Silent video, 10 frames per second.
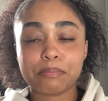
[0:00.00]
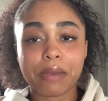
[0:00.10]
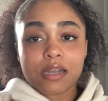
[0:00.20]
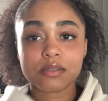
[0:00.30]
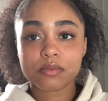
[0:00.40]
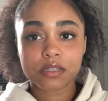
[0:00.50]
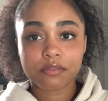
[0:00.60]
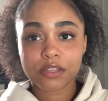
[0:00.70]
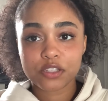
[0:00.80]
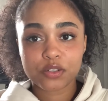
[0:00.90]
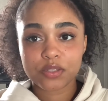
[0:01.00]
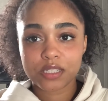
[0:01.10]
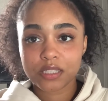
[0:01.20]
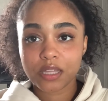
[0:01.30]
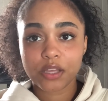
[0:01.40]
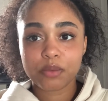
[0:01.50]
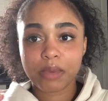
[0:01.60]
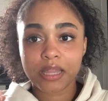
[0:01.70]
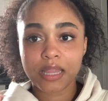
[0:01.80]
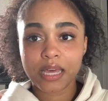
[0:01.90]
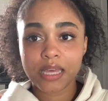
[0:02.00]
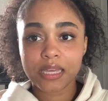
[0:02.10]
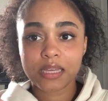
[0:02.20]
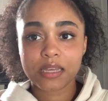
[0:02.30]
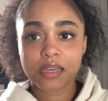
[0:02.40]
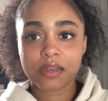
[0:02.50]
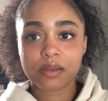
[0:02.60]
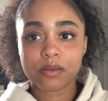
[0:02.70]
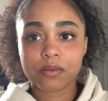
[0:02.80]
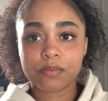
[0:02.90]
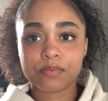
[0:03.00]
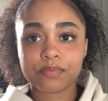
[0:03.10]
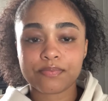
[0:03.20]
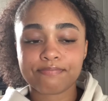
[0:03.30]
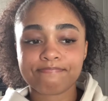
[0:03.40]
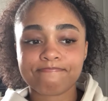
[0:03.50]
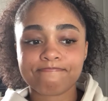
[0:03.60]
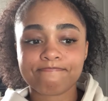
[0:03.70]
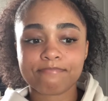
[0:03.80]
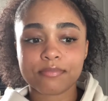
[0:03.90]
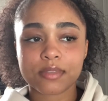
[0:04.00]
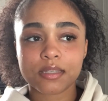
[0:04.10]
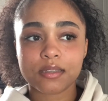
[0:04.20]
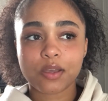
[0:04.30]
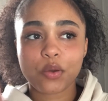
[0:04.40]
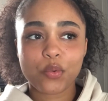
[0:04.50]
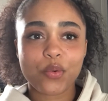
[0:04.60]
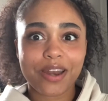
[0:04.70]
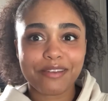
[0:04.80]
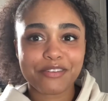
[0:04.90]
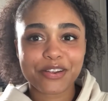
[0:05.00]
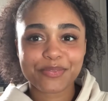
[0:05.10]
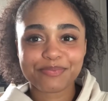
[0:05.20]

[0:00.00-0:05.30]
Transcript: buy some stuff that you see that you might like. Um, whatever